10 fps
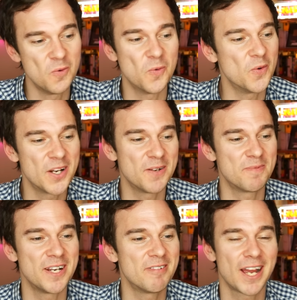wouldn't
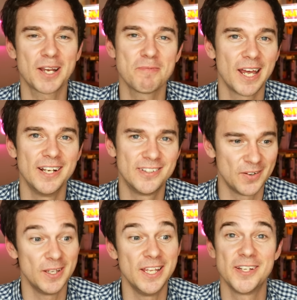be recommend
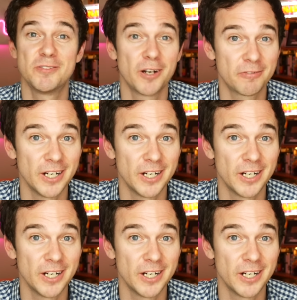doing this drug